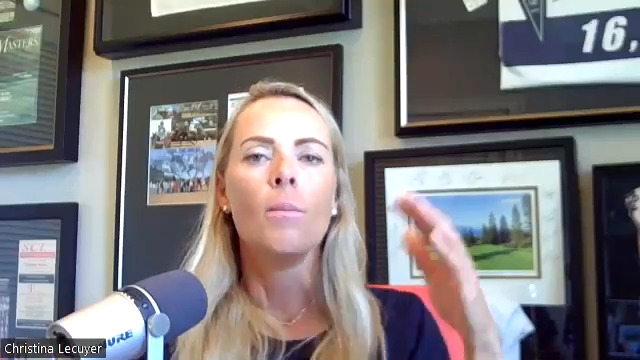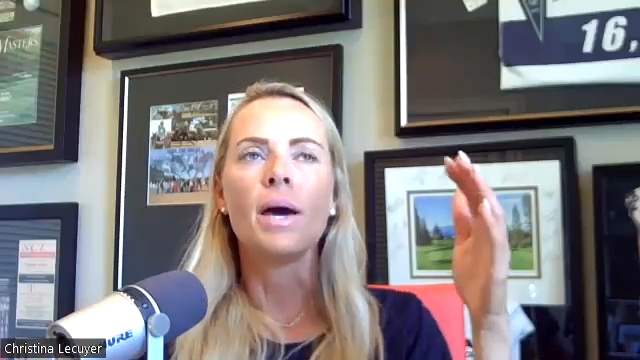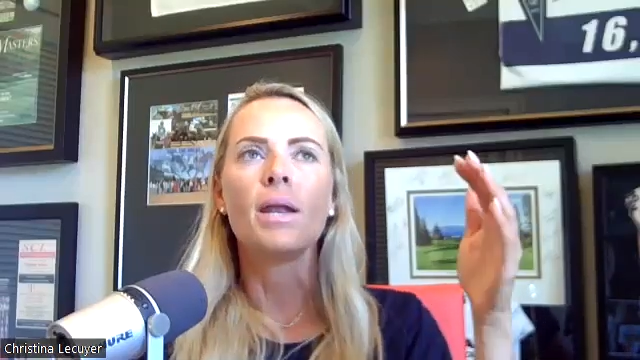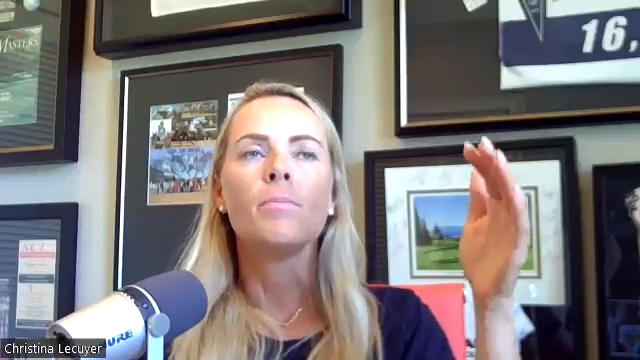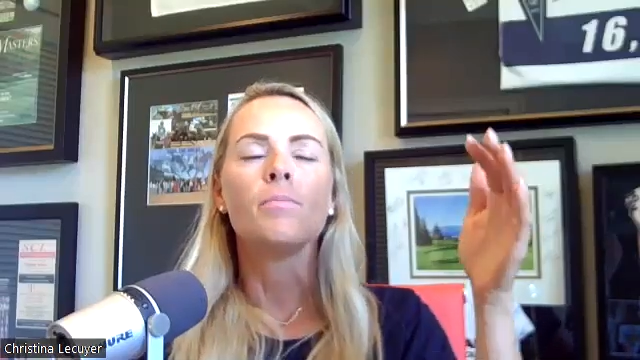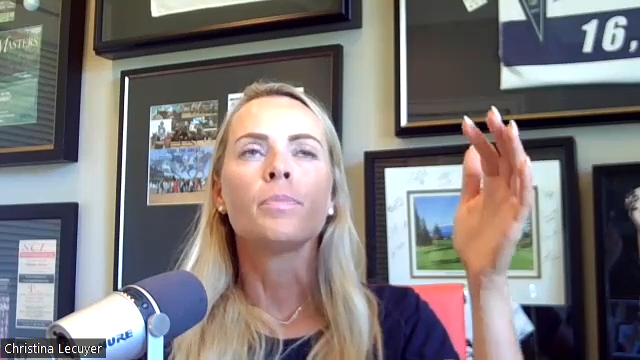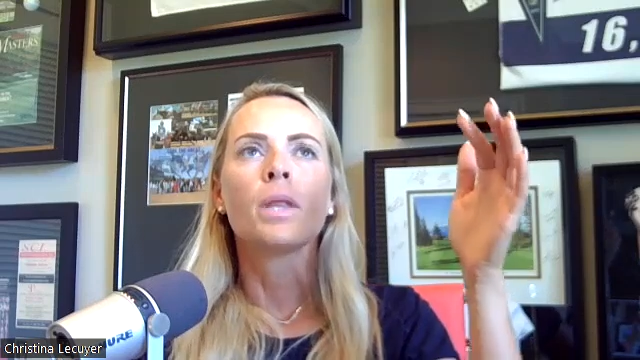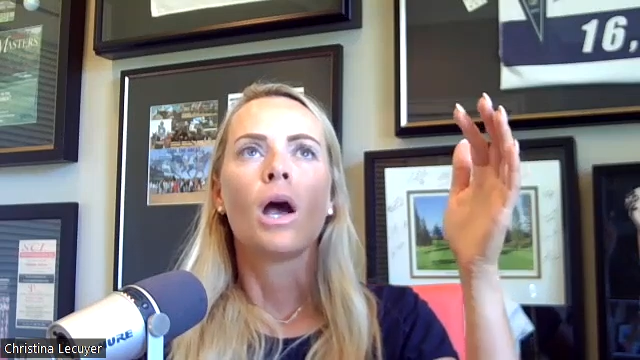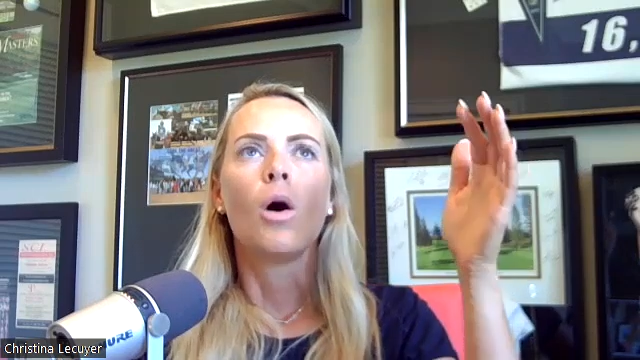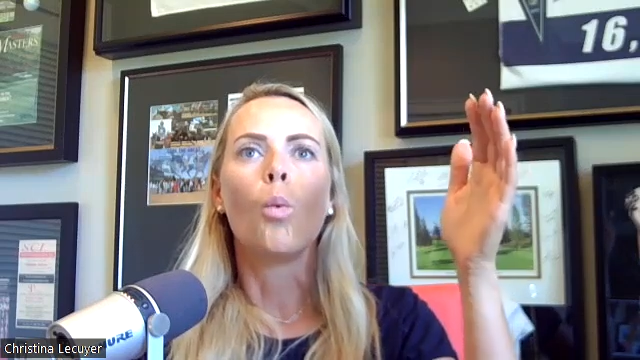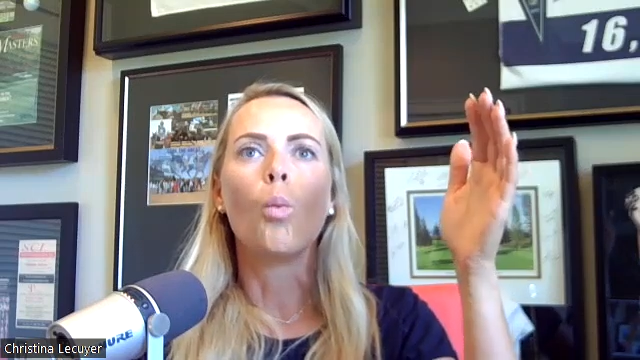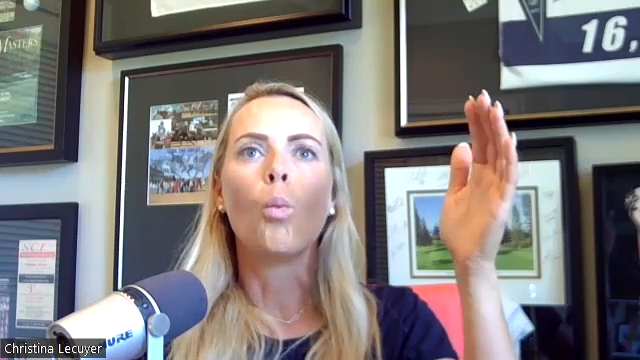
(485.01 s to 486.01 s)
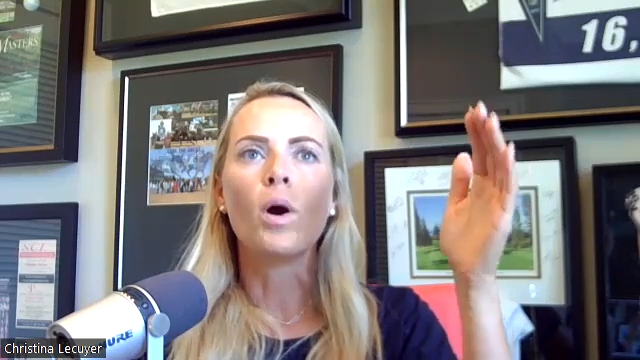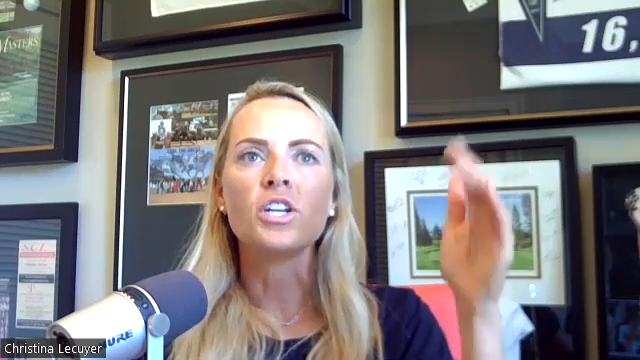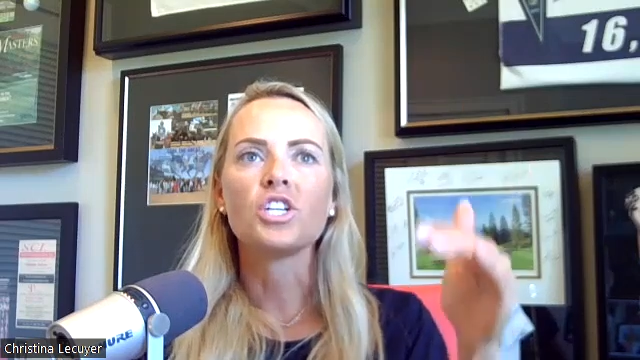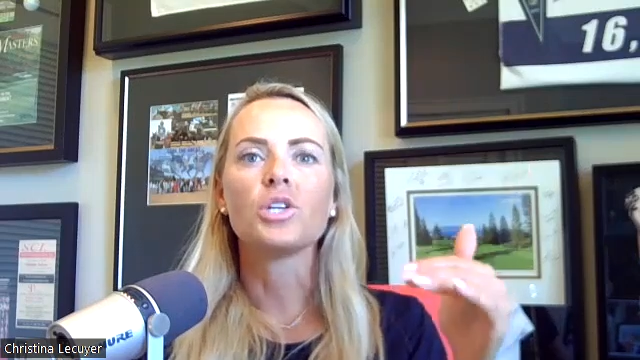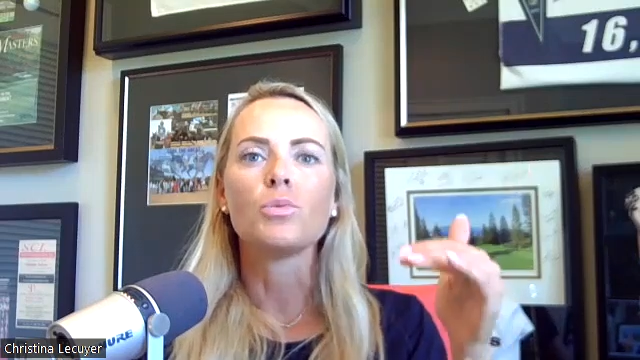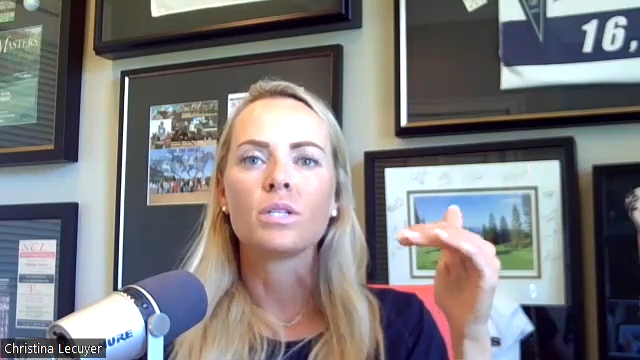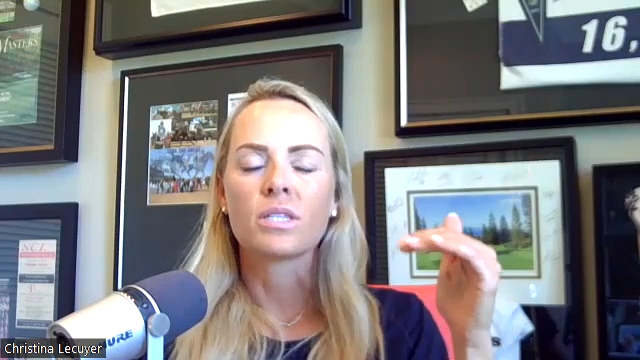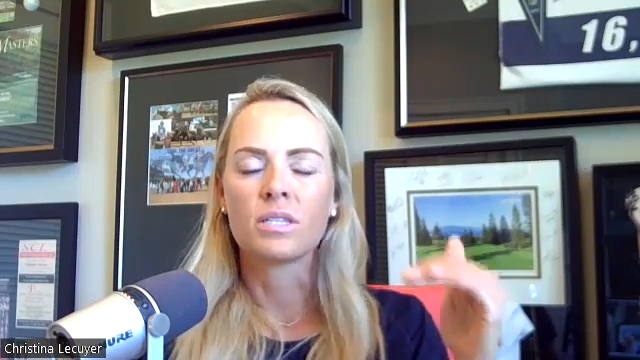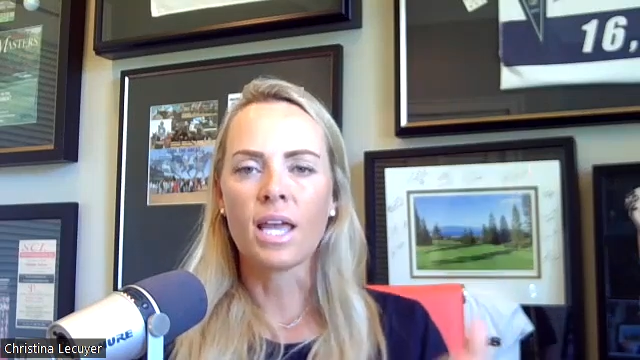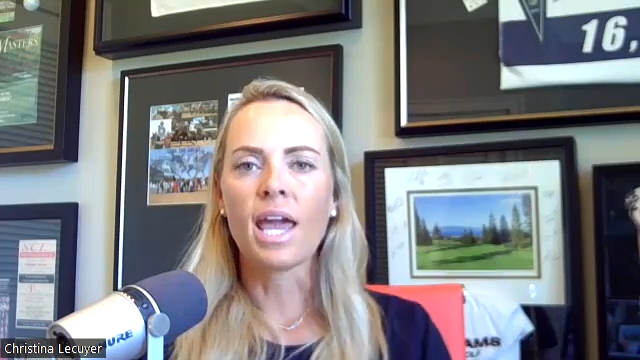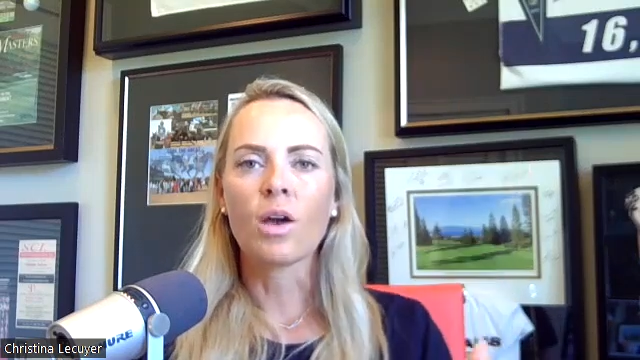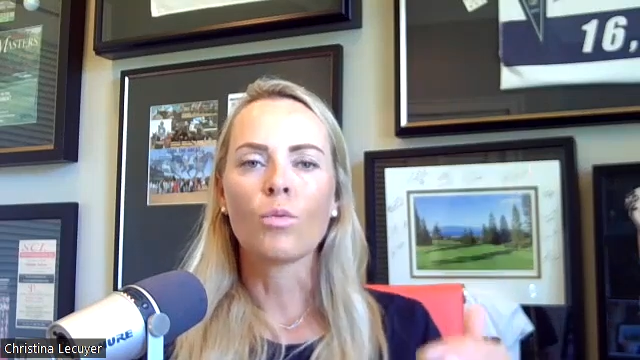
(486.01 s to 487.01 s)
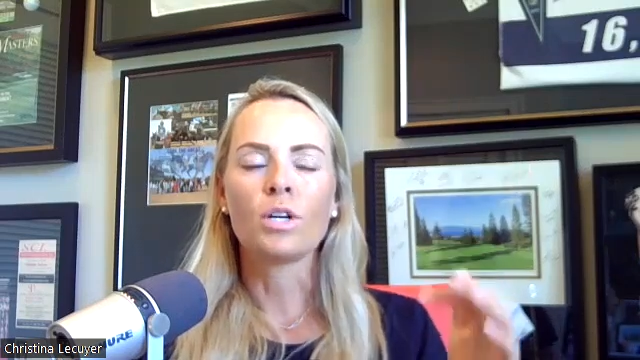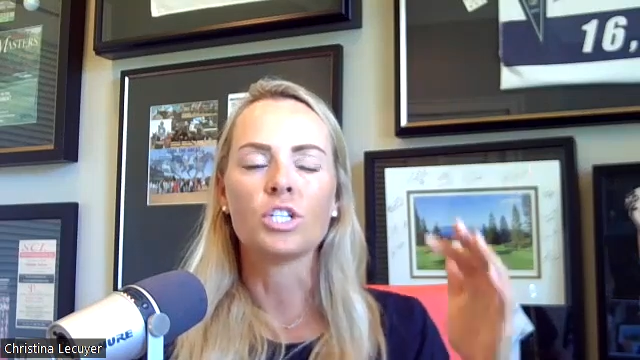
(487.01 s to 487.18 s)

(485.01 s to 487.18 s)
But what she was saying